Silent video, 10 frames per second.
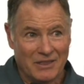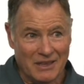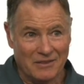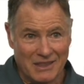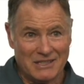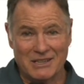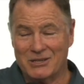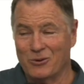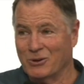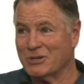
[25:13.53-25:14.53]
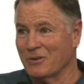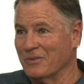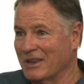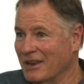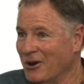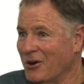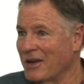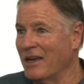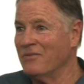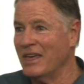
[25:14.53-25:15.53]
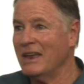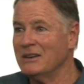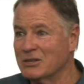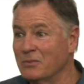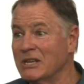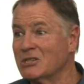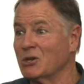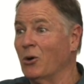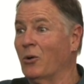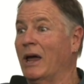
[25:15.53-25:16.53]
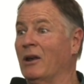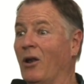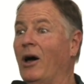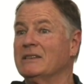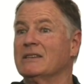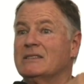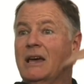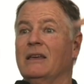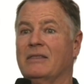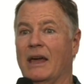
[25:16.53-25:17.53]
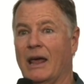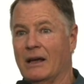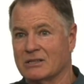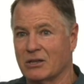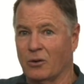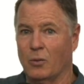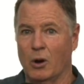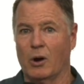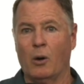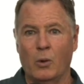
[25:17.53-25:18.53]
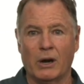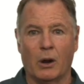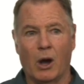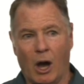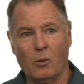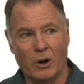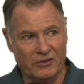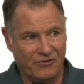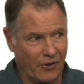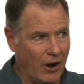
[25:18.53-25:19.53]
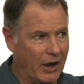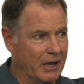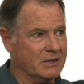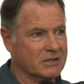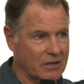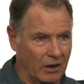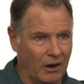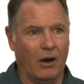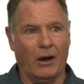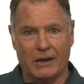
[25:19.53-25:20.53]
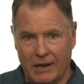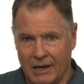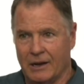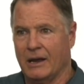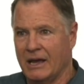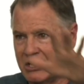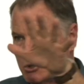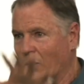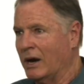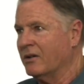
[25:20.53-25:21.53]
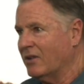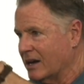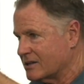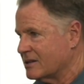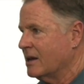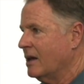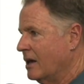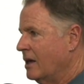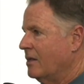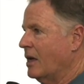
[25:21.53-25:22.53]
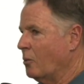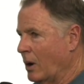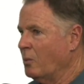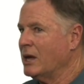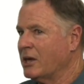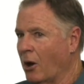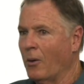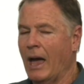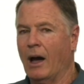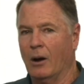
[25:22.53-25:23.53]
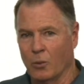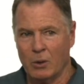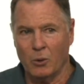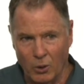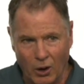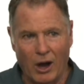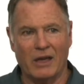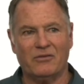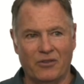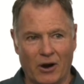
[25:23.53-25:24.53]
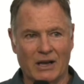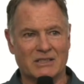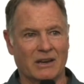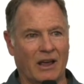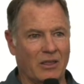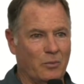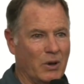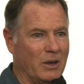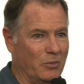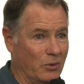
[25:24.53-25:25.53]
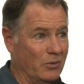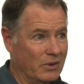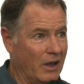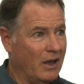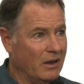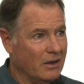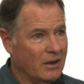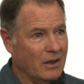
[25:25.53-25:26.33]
this is awesome, you know, and then to be salt and light to take that out to the world. I want, I want fires to light in each one of us, that when we go out, we will light fires in other people. Yeah?